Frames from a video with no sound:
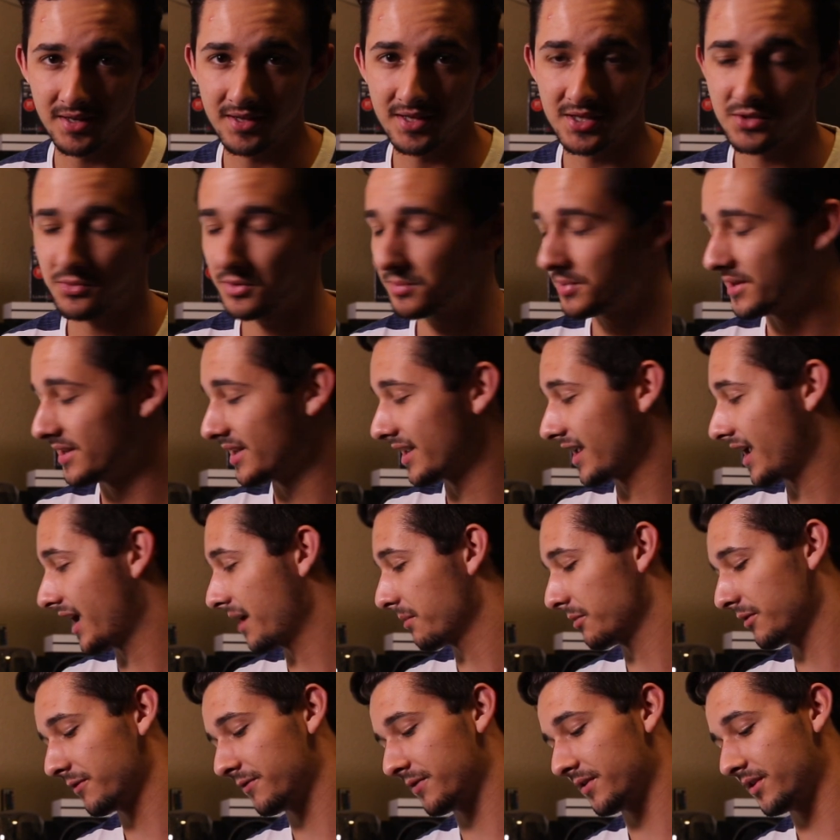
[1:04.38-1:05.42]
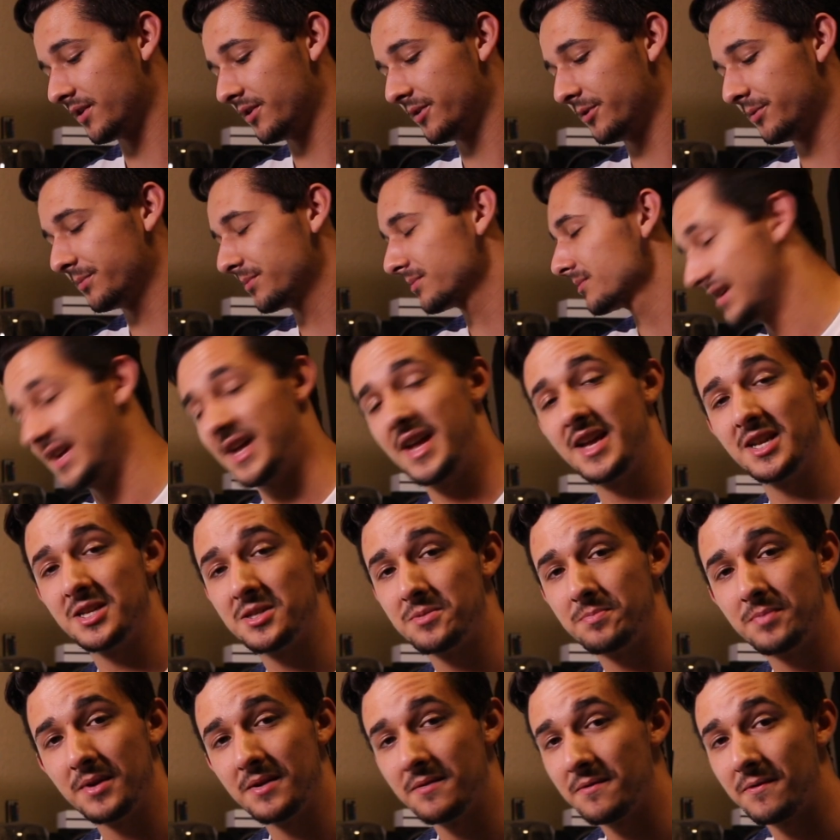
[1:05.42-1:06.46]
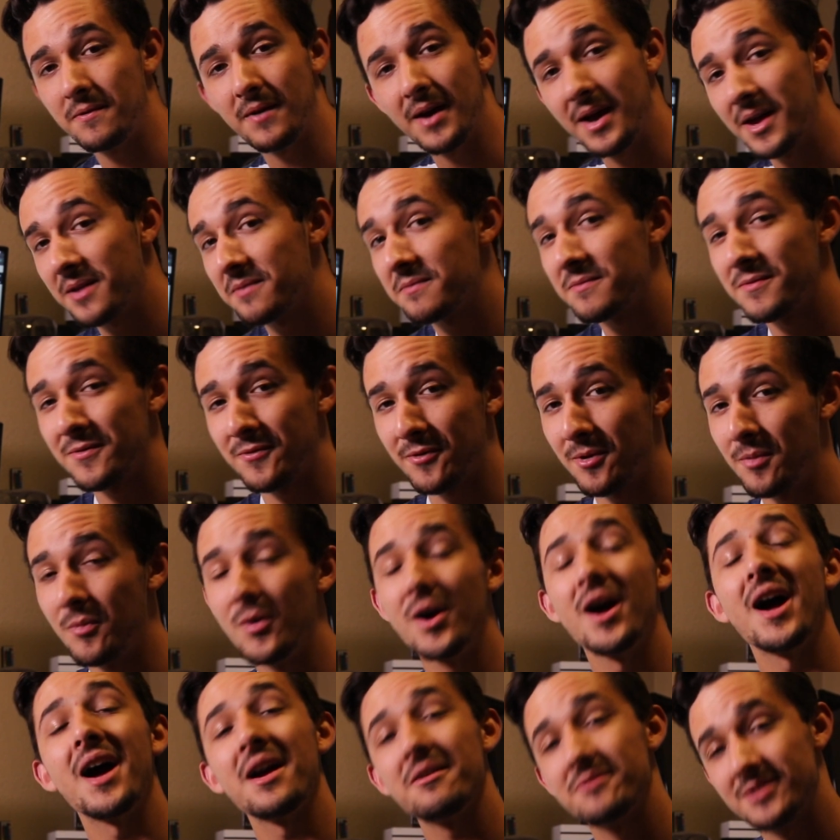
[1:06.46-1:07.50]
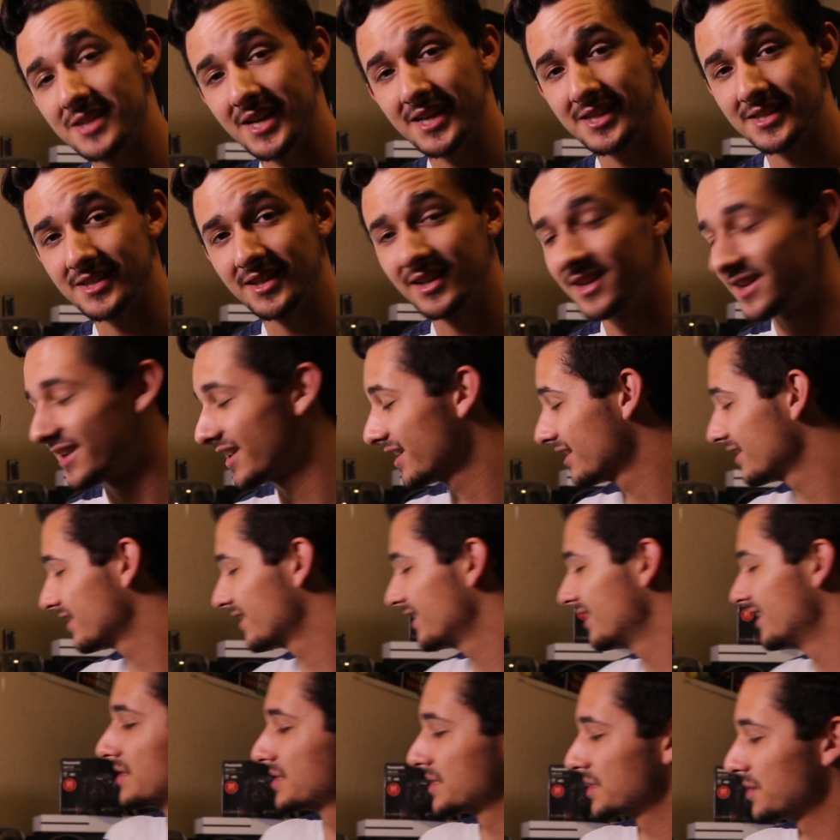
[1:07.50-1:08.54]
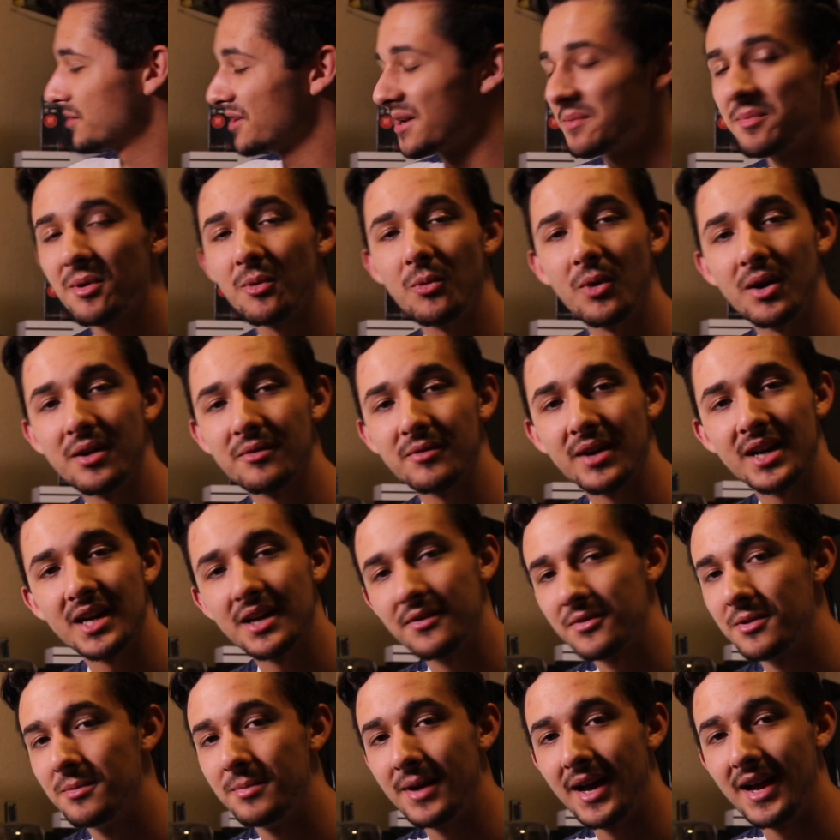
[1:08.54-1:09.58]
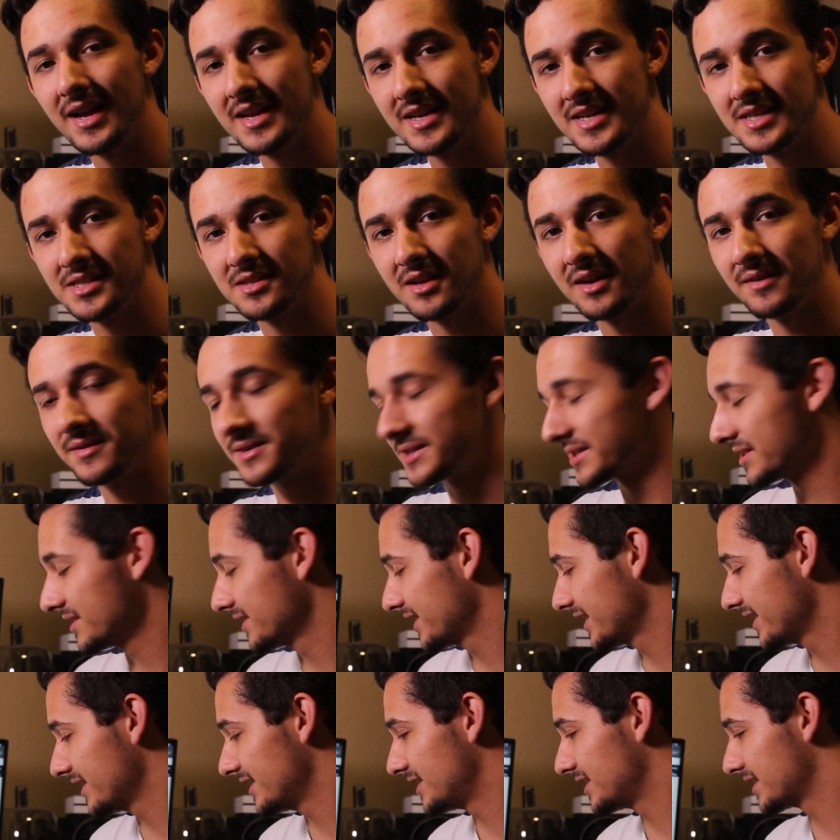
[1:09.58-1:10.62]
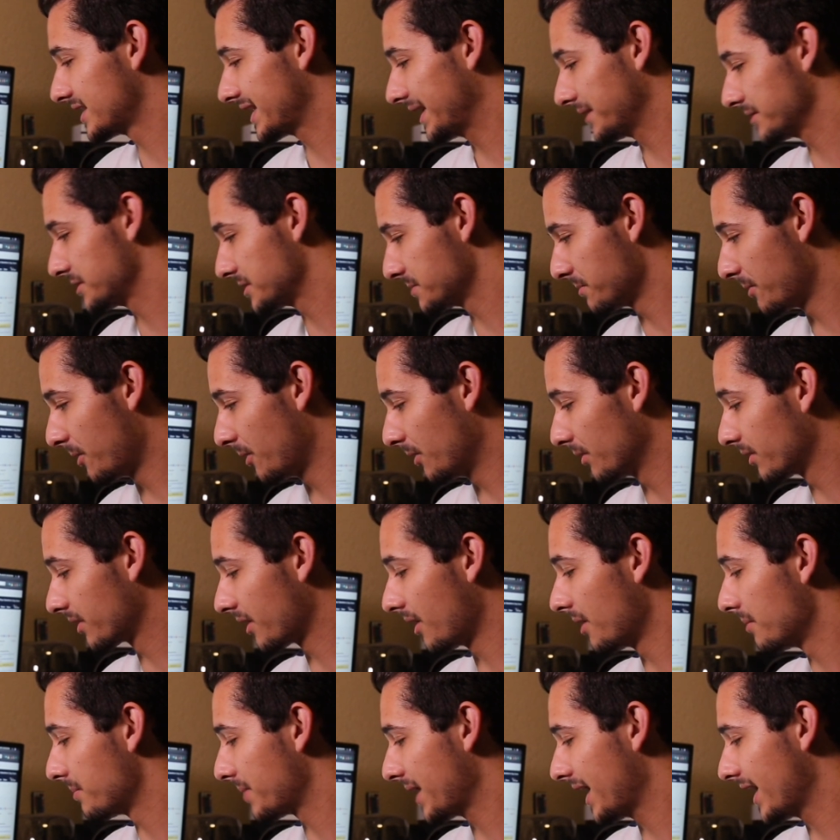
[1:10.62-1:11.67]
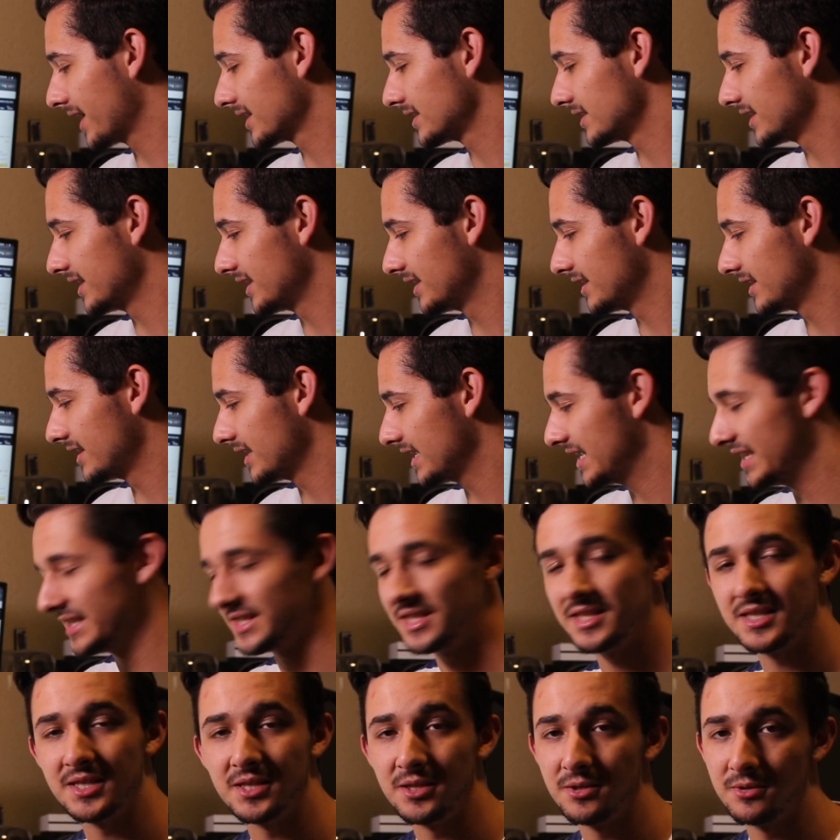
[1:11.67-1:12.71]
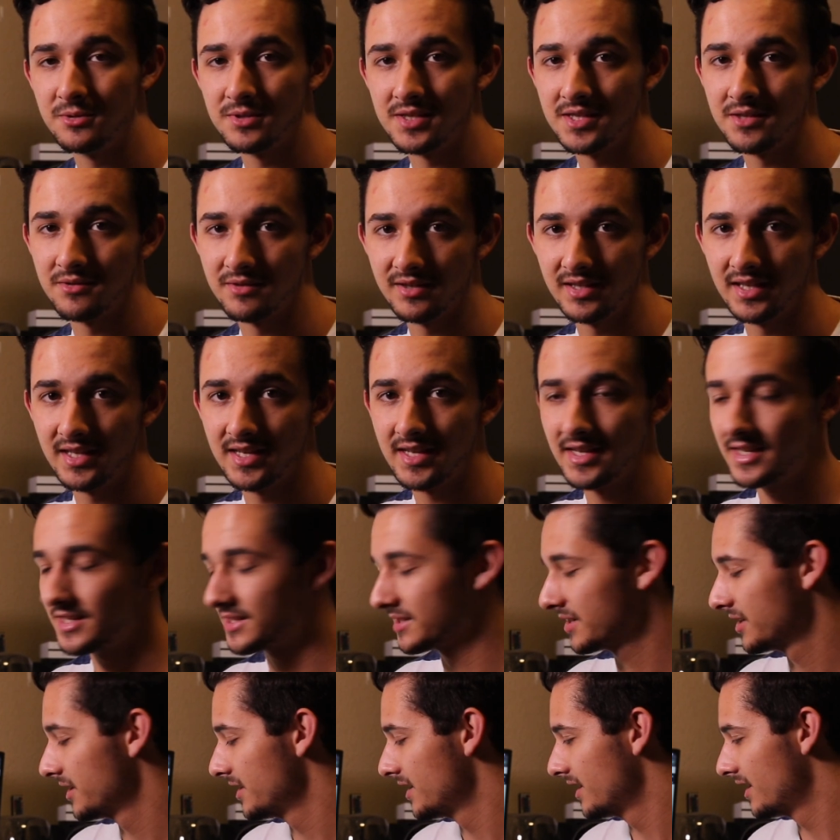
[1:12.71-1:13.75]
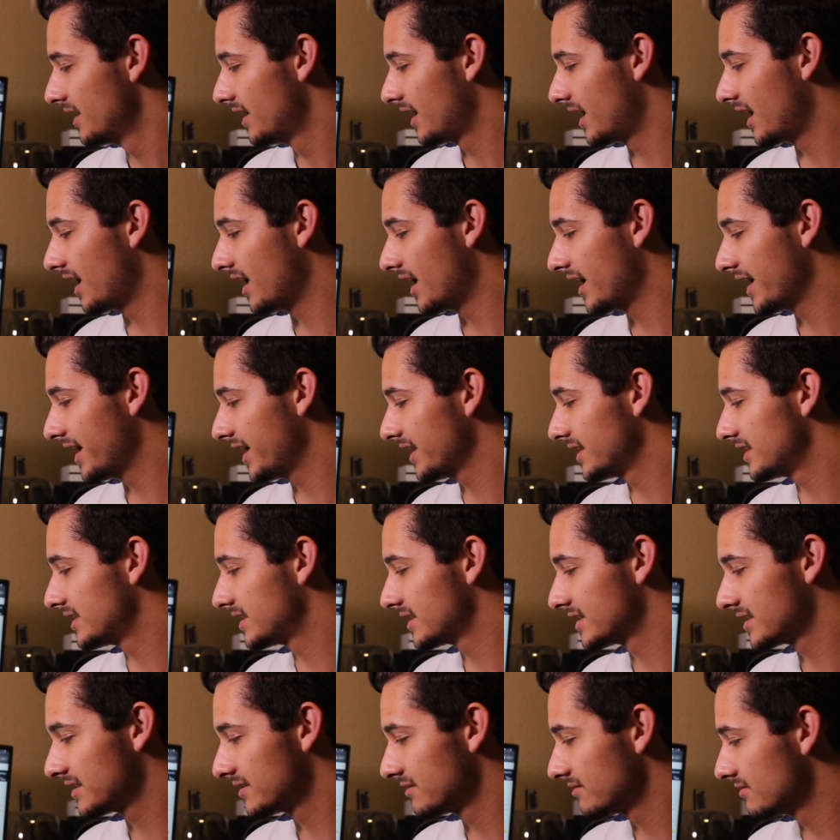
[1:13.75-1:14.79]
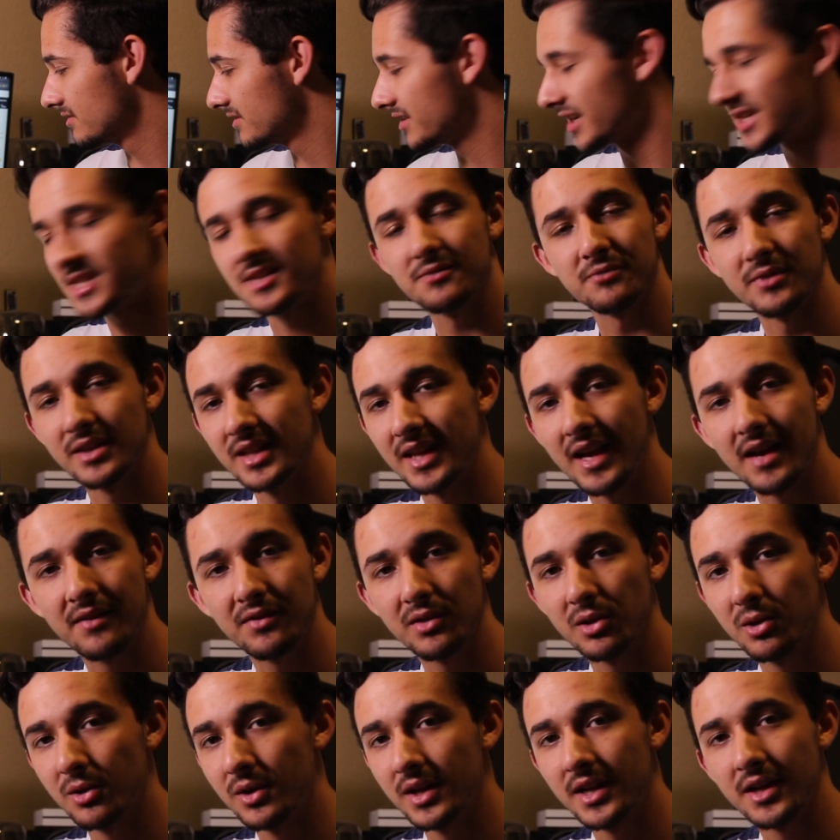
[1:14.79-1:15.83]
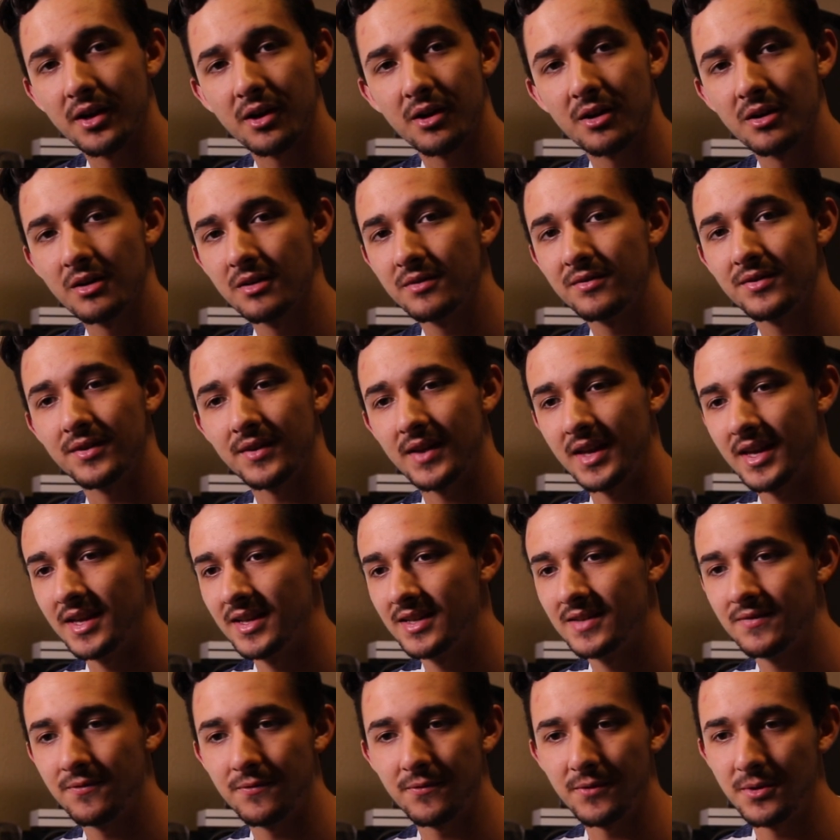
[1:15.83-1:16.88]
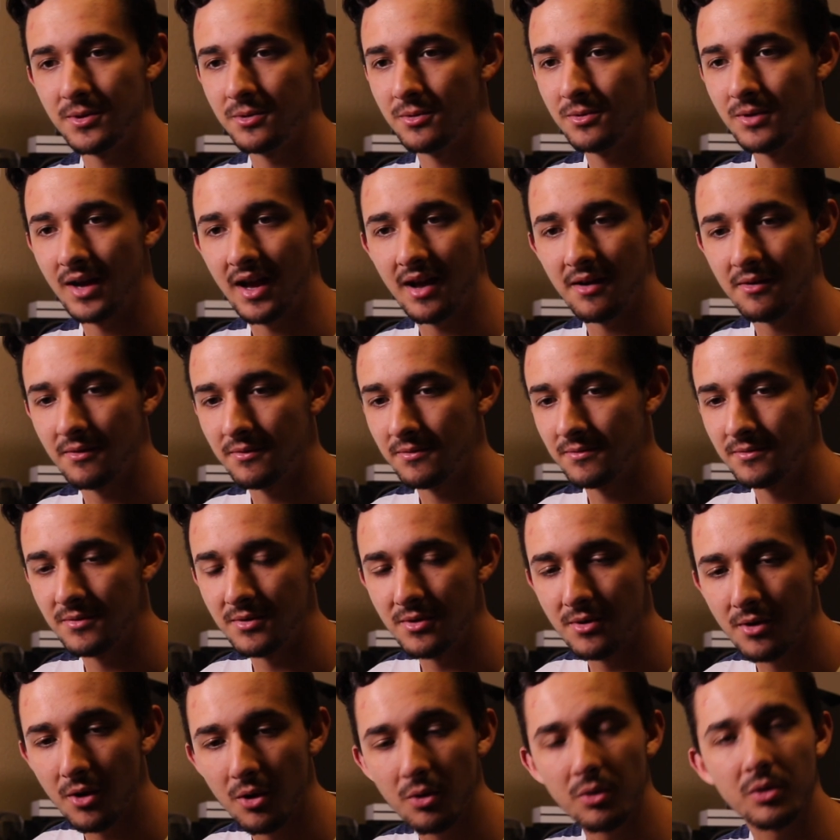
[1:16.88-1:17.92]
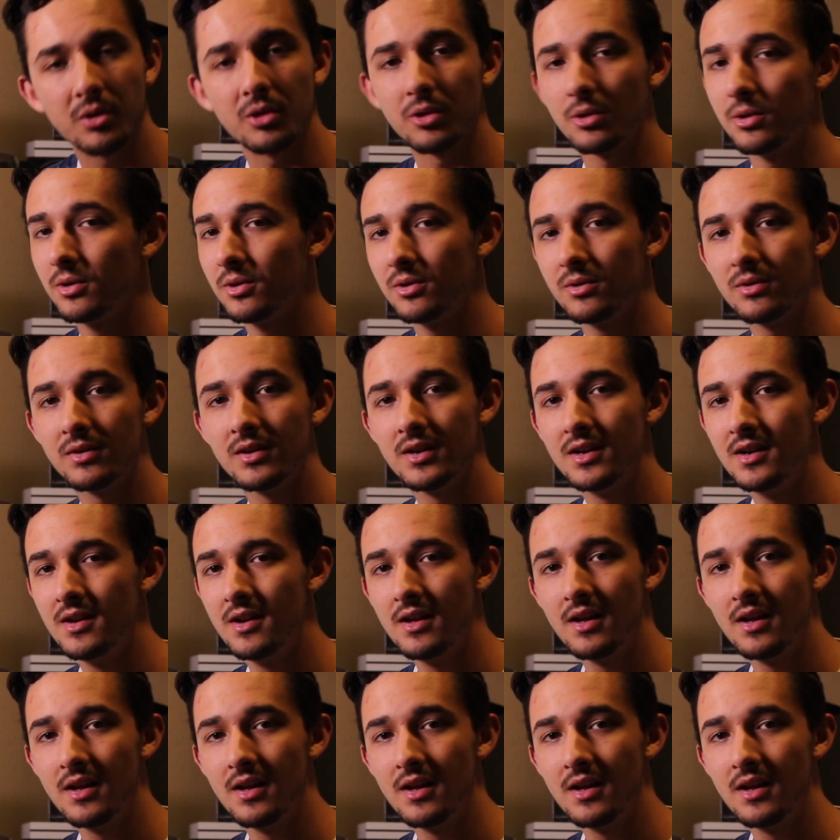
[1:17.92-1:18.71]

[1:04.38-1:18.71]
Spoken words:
this would be the camera for you. It's been fine from what I've tested it in. So number one right off the bat is obviously just how small, compact, and easy to use it really is. It doesn't really have a learning curve. If you have no clue